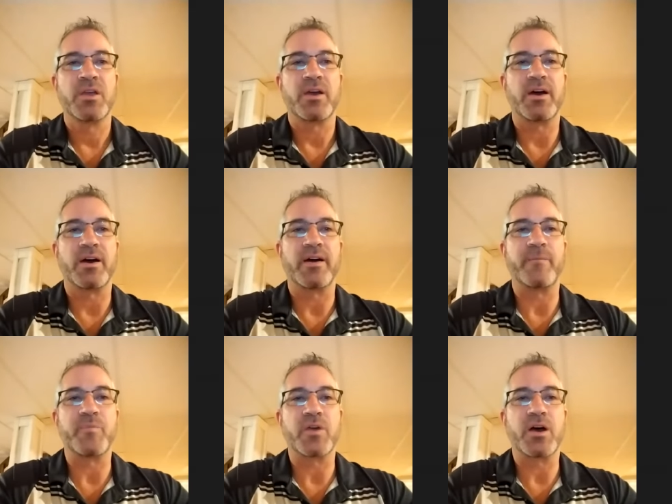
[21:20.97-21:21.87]

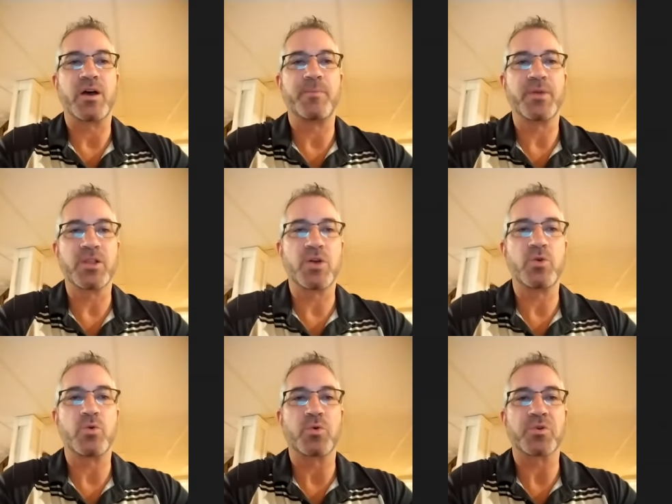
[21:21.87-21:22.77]
um, uh, pillow
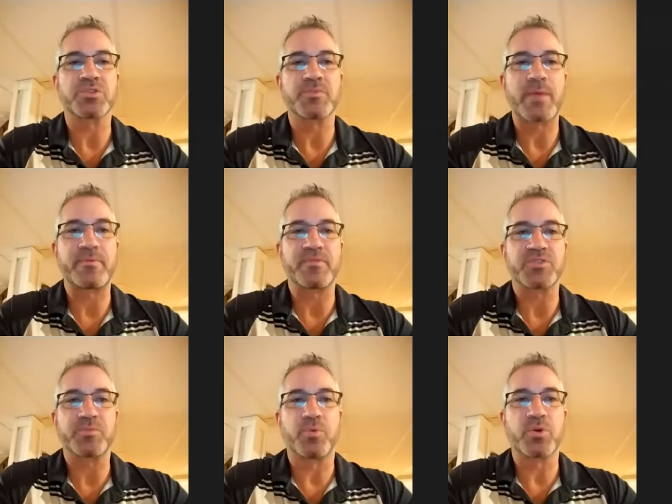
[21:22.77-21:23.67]
or some type of a
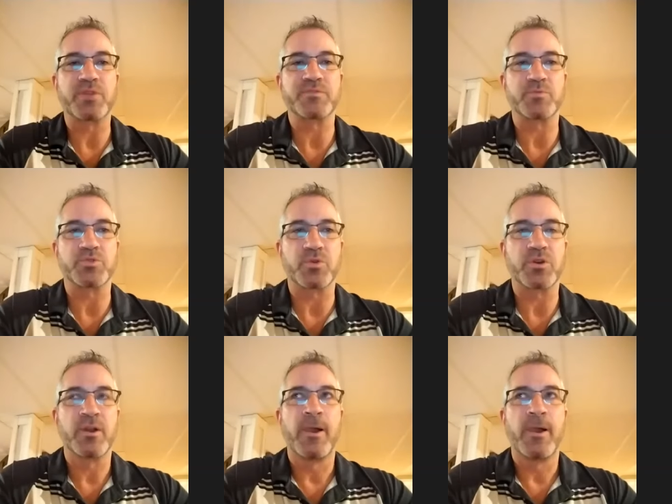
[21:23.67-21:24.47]
support of some sort